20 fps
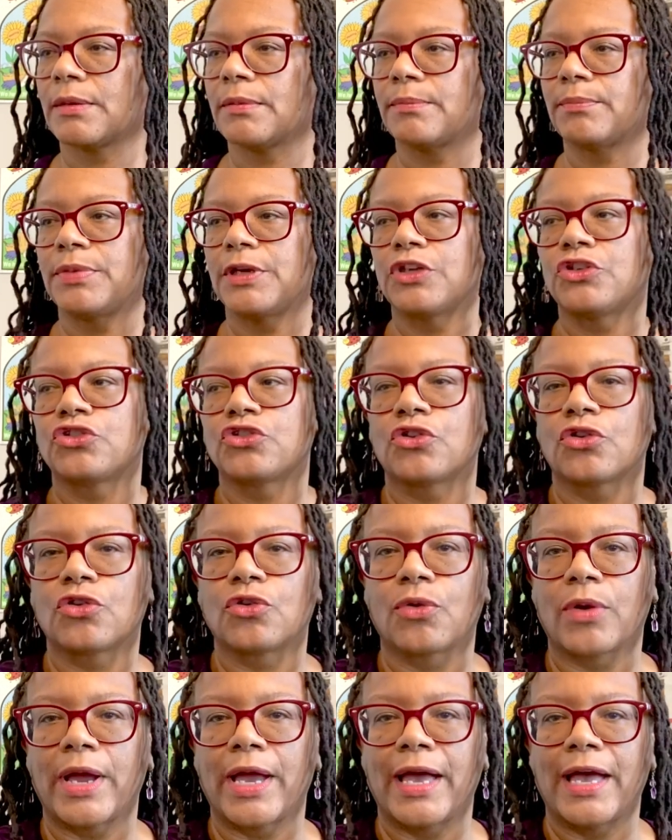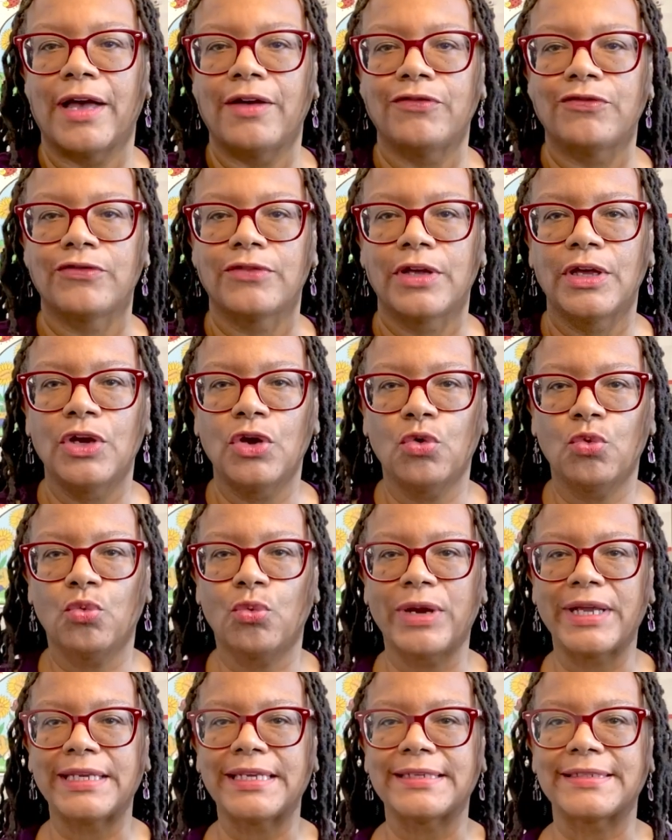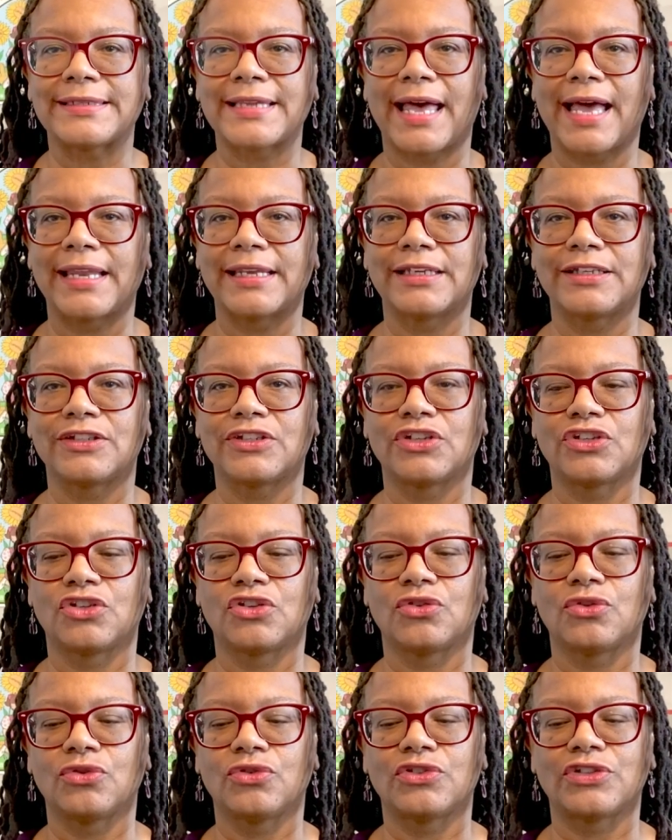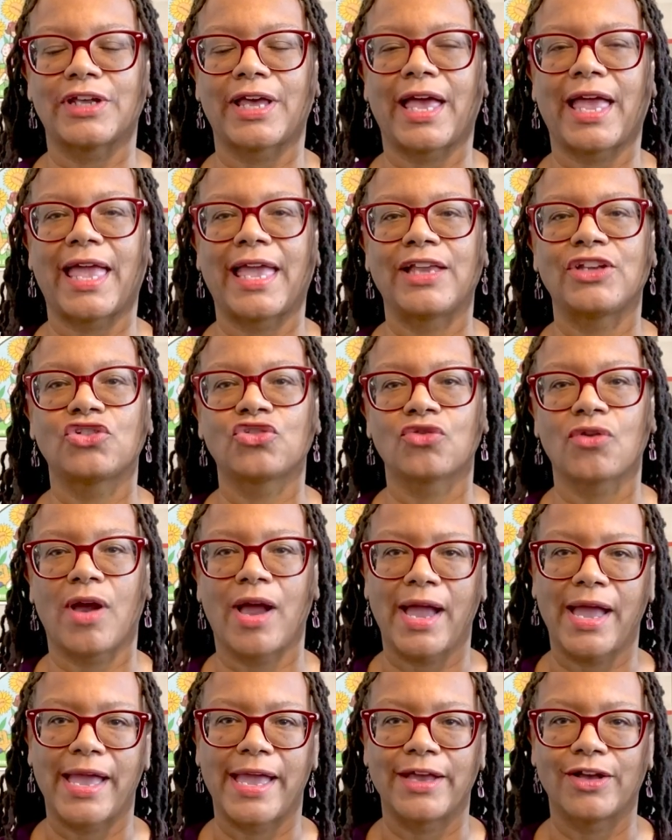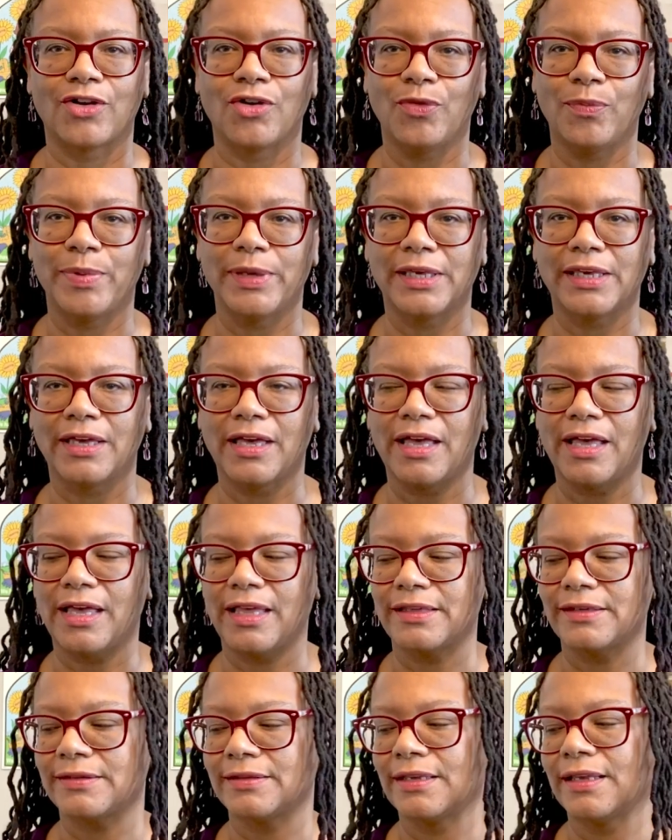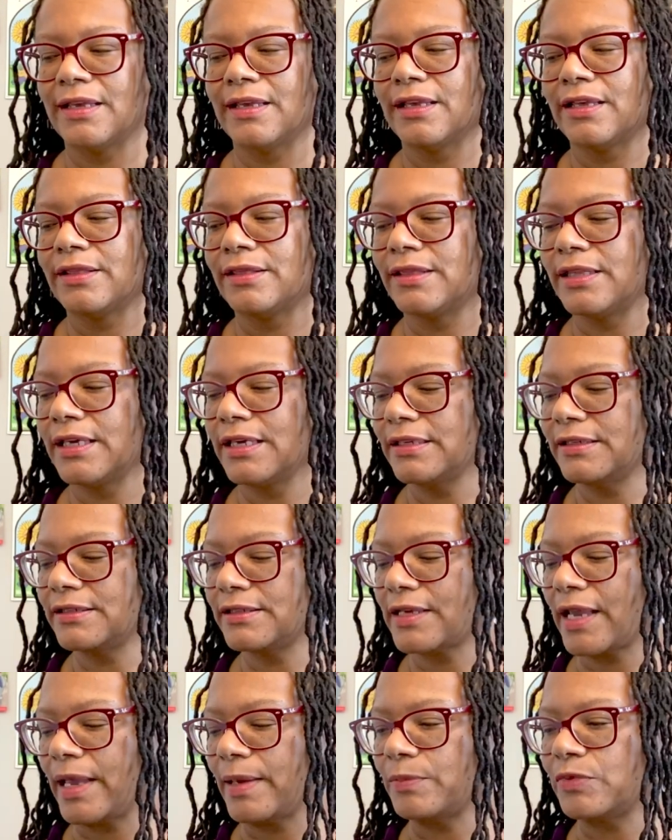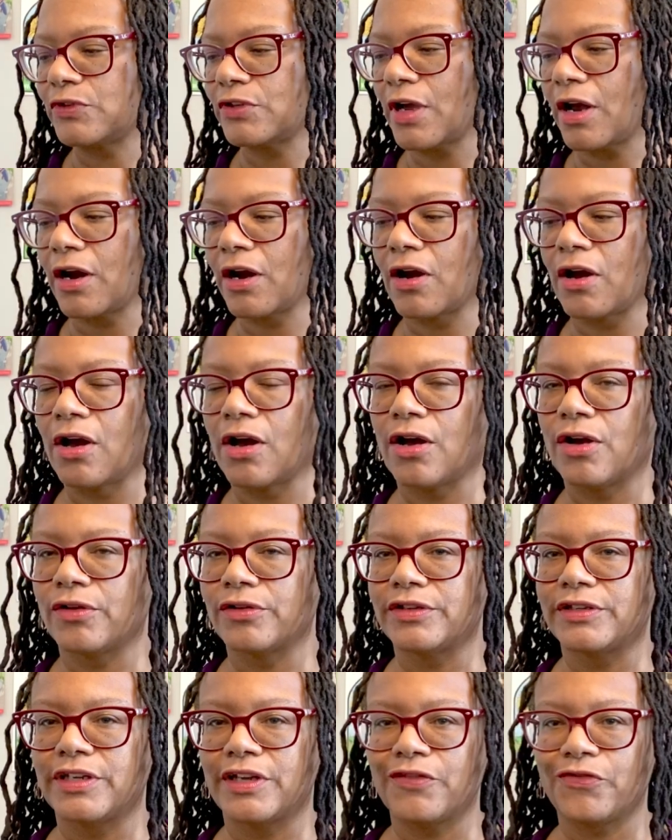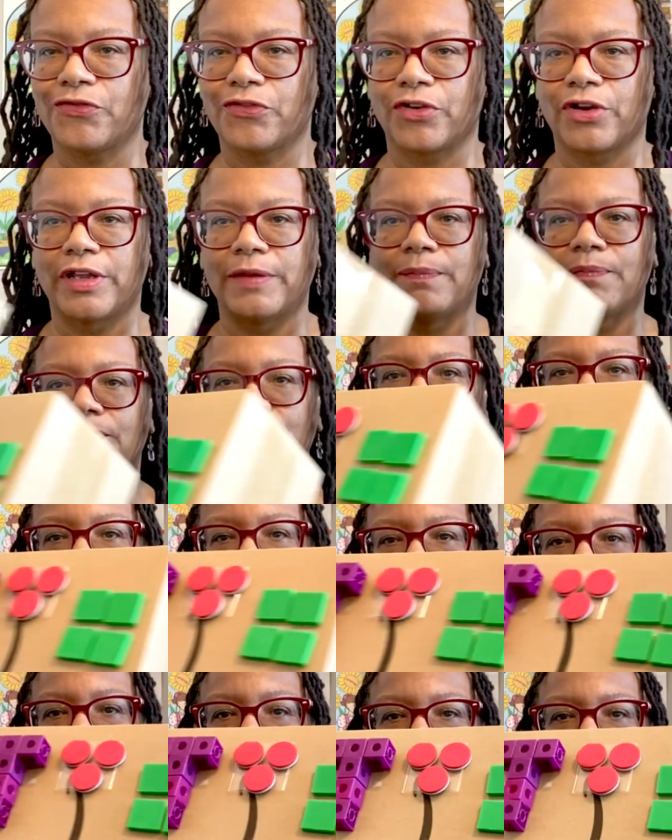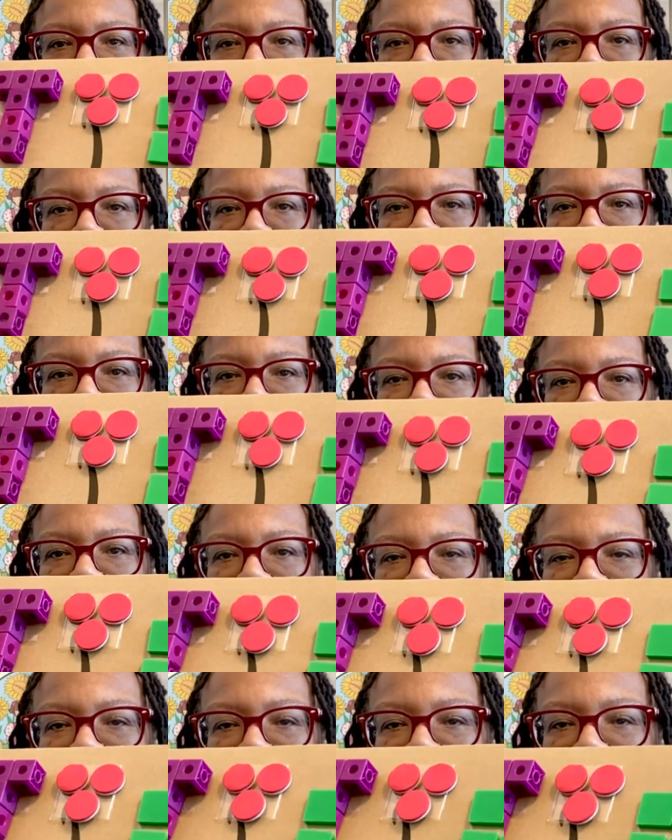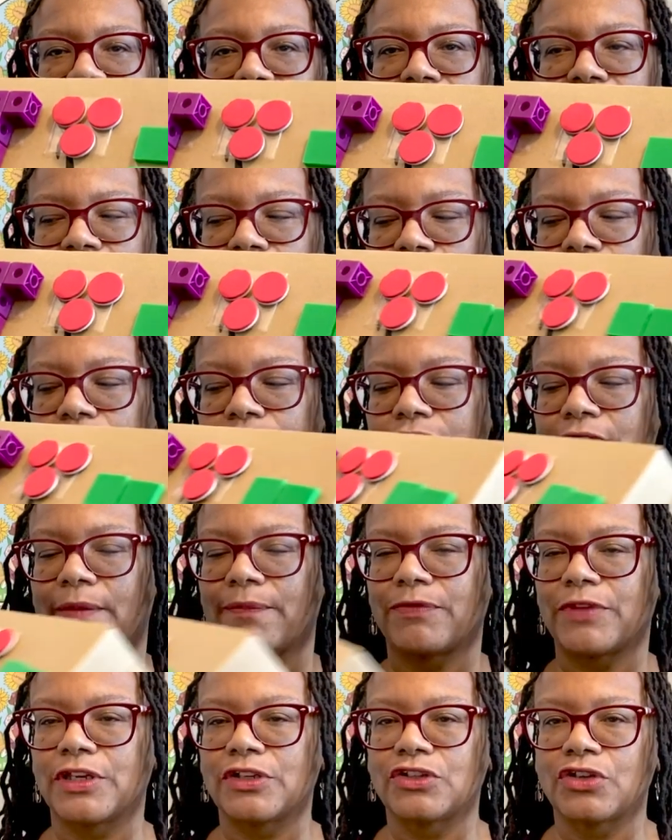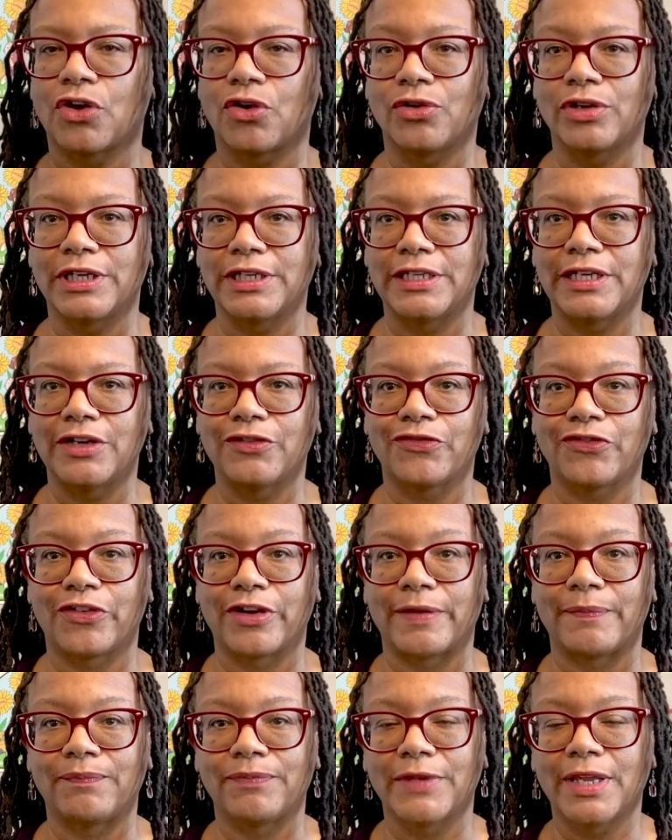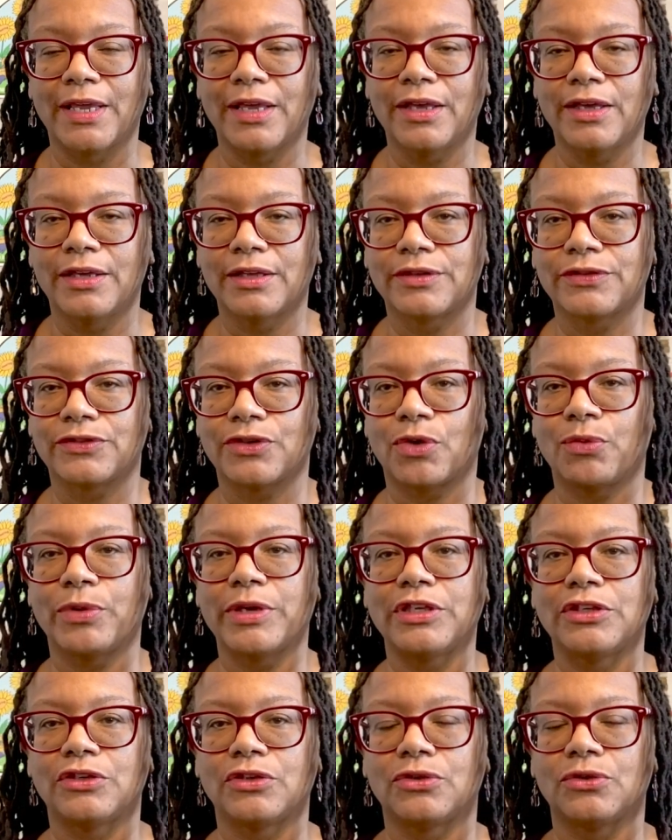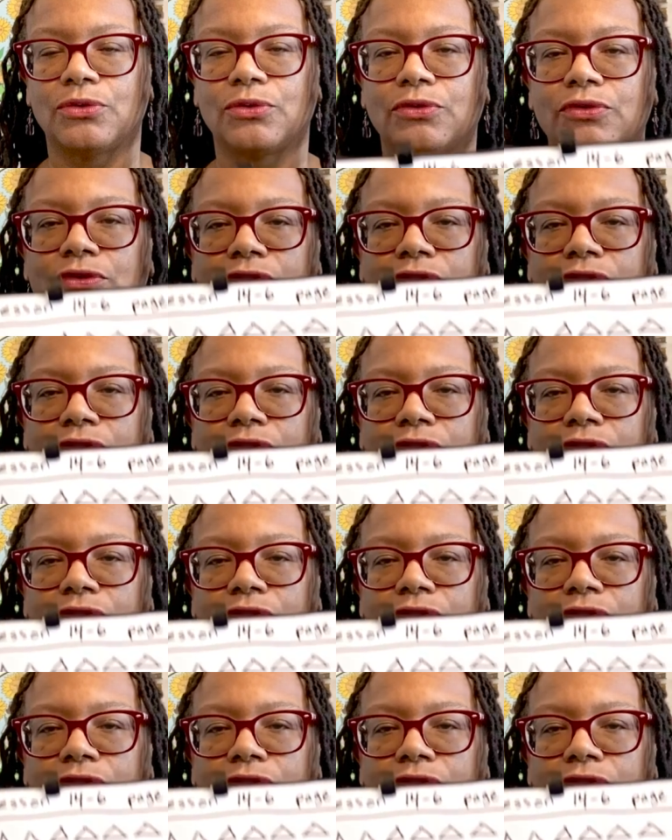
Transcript: picture graph, we decided to use a triangle because these shapes are all different. So we decided to use something totally different. So we used